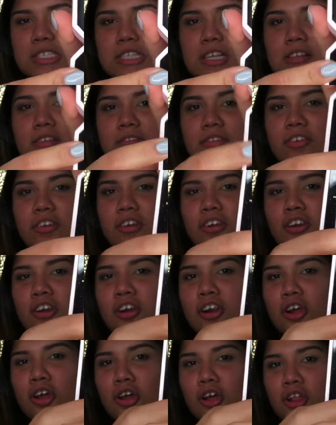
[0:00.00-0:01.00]

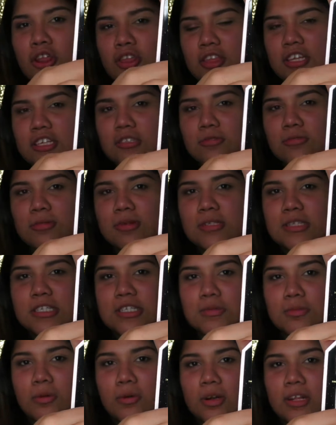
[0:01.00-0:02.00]
silver, this
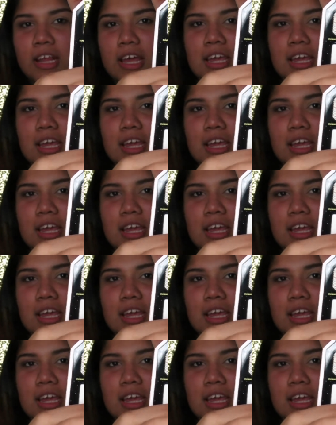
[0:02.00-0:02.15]
one's more